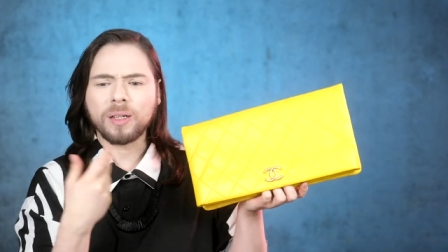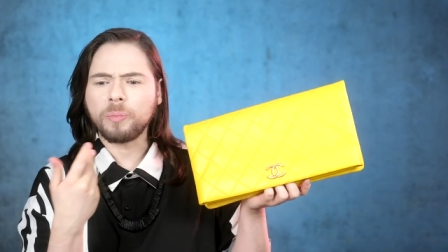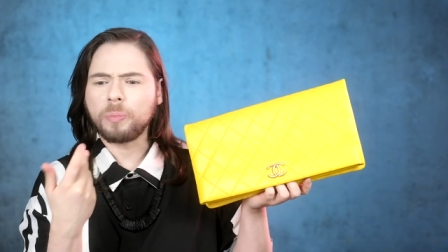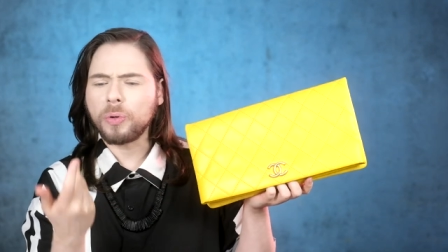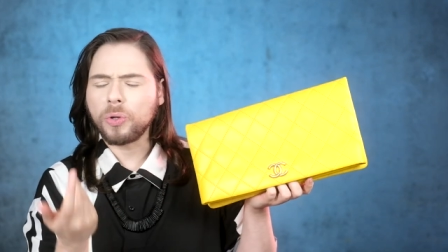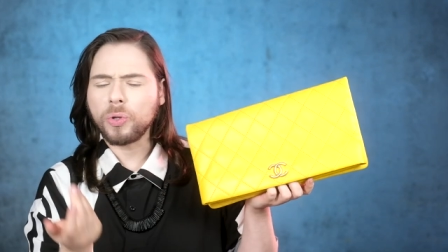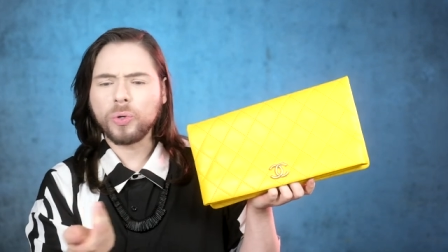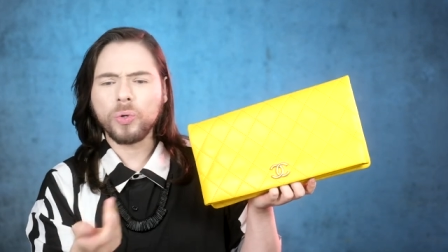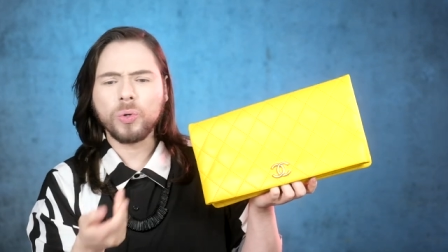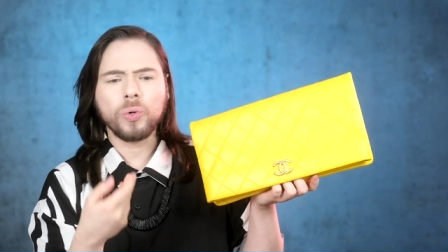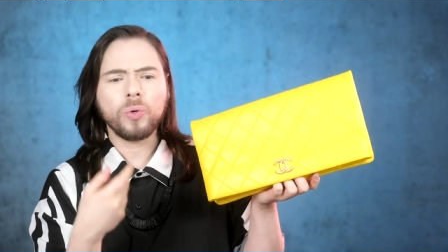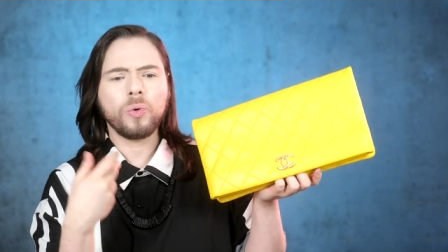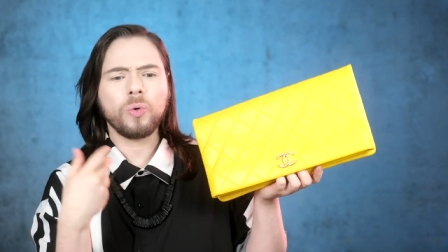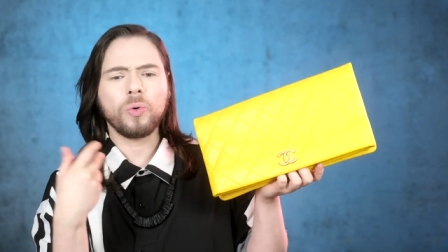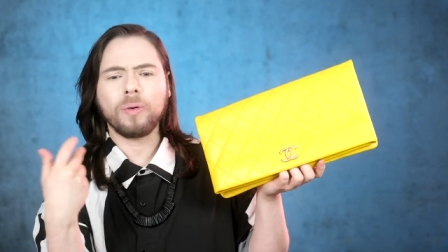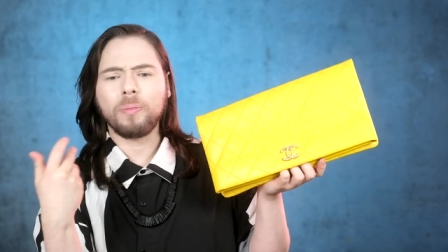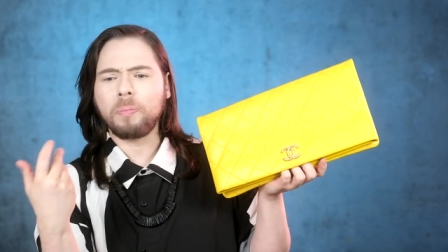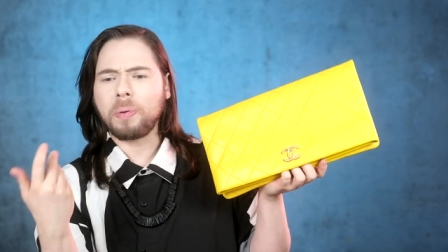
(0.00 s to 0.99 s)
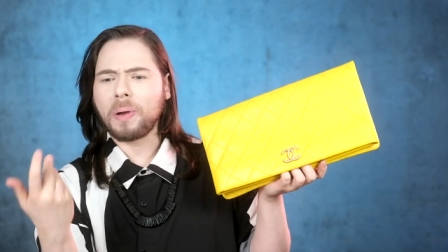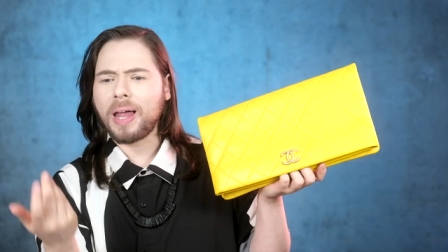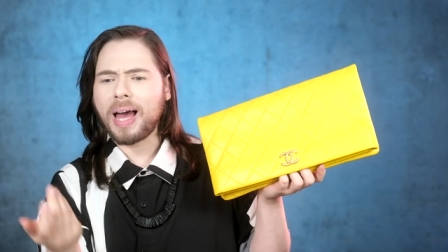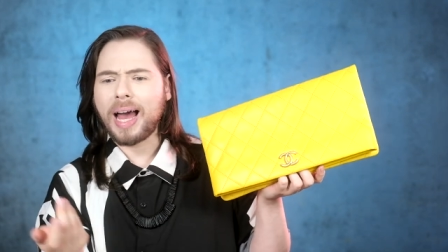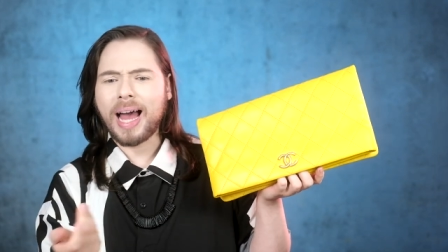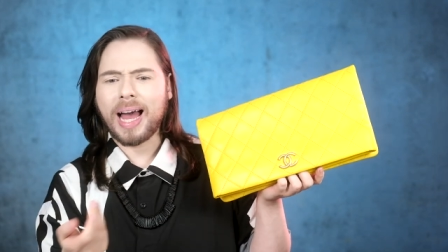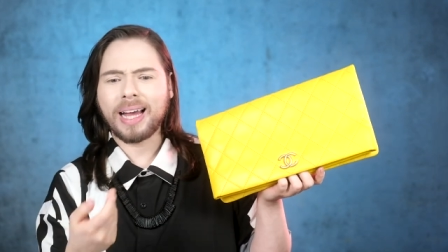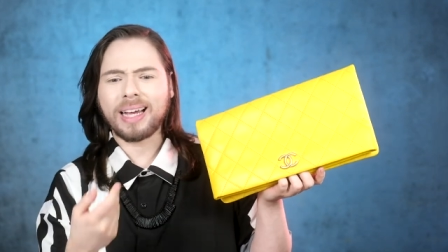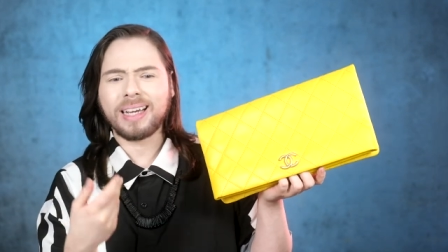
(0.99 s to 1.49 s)
blue,
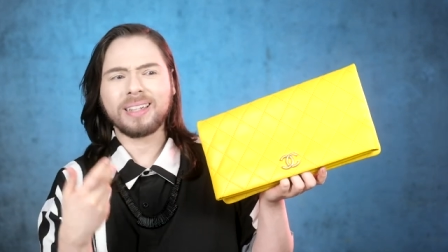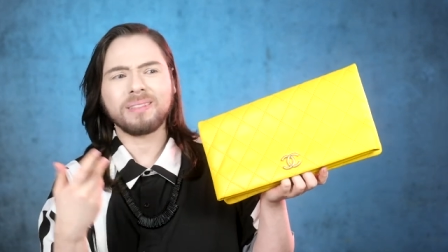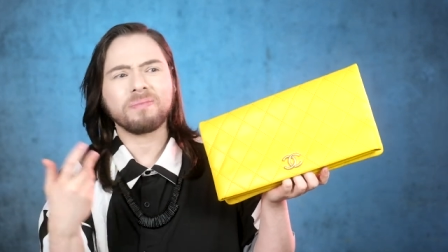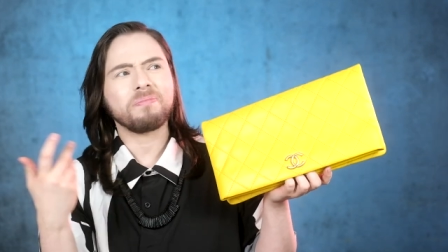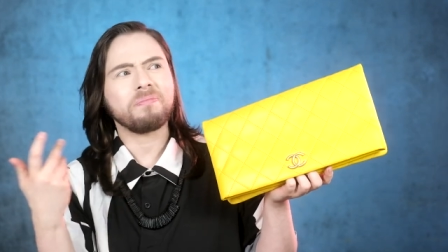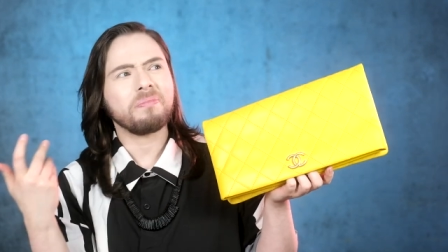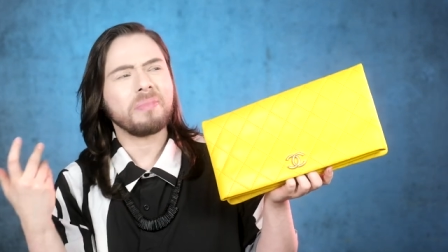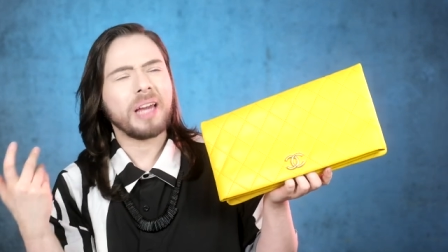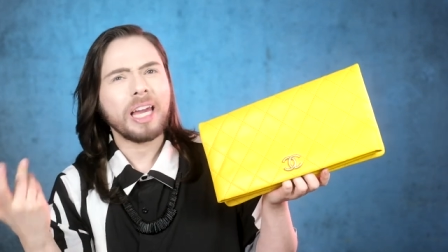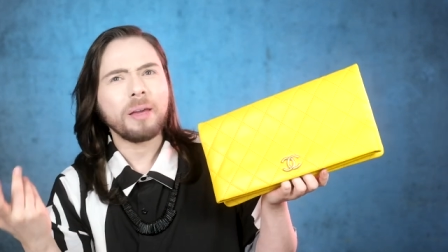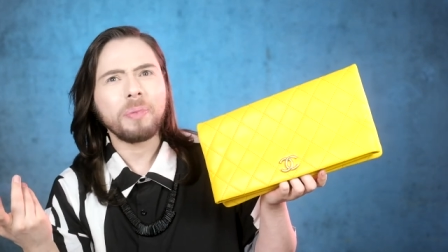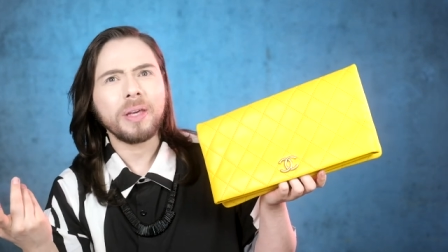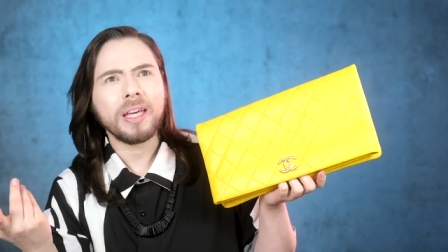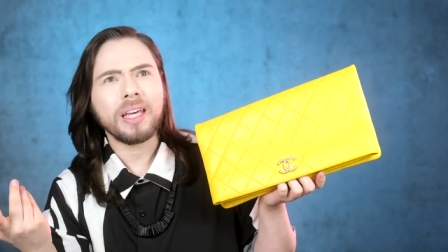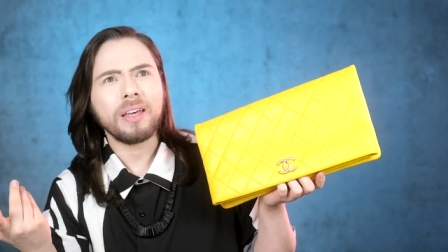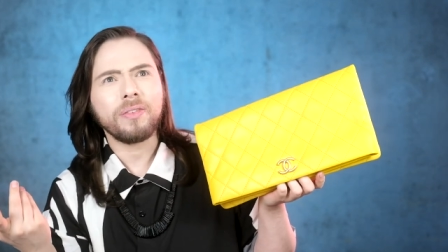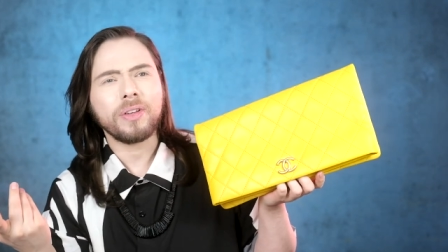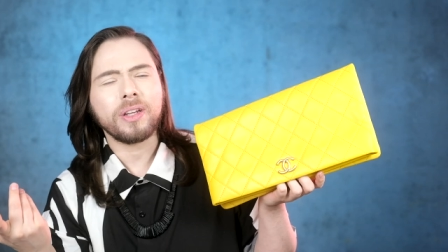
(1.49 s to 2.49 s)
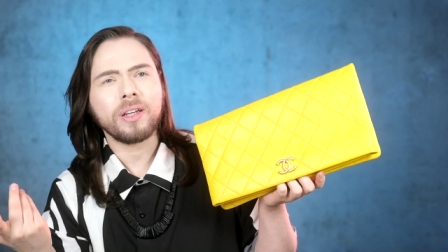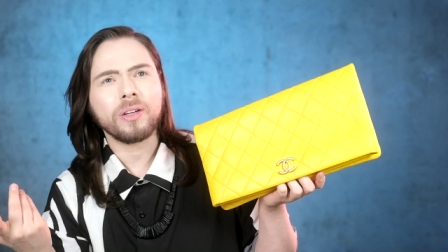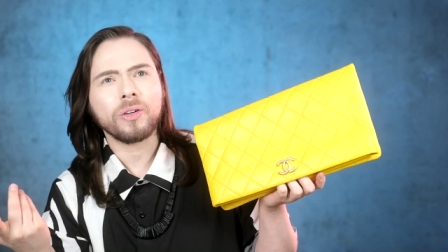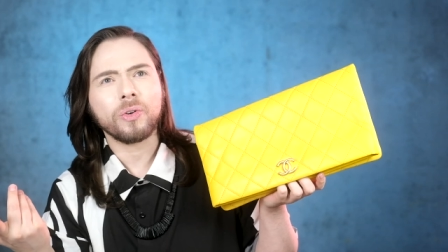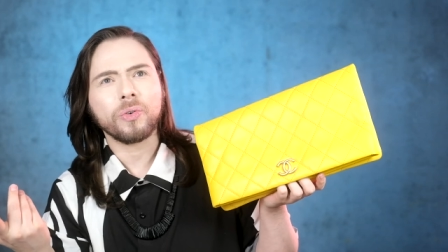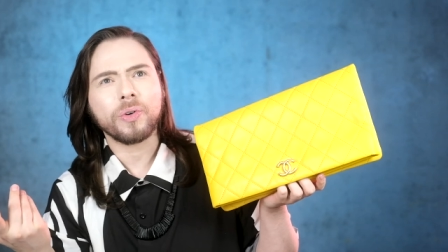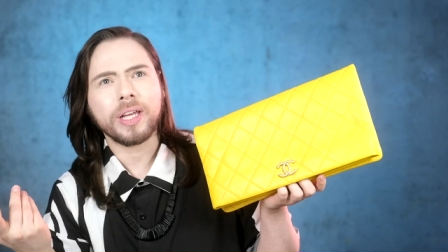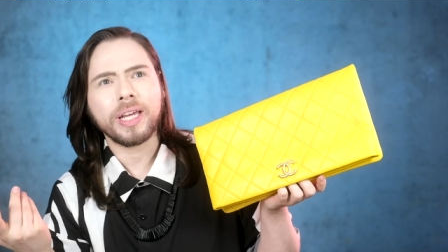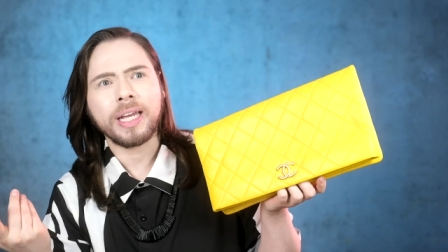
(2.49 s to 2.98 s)
black, maybe even in
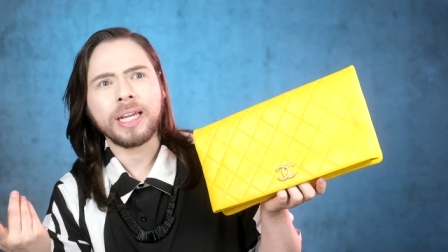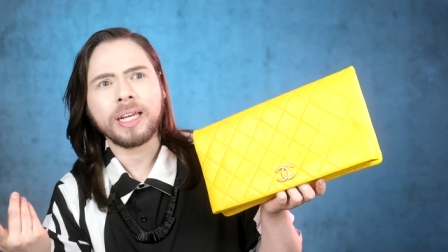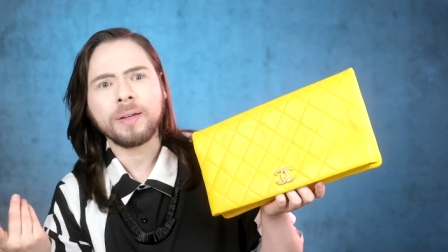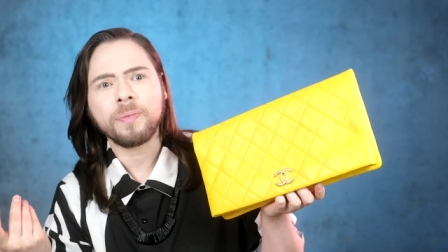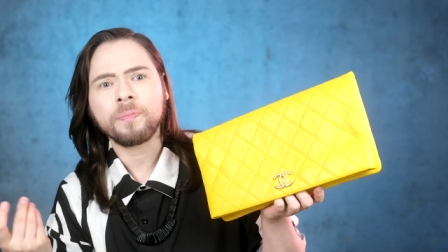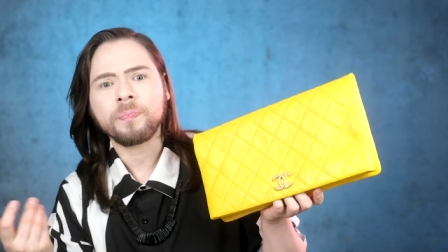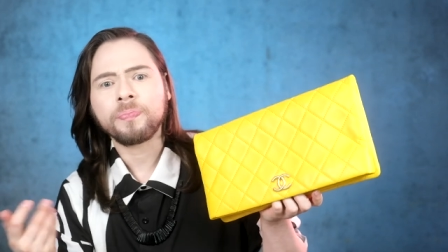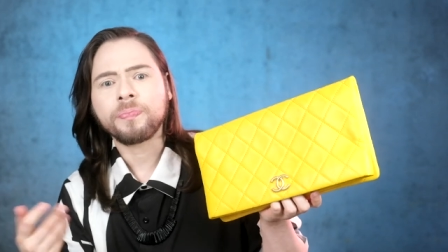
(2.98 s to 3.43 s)
green.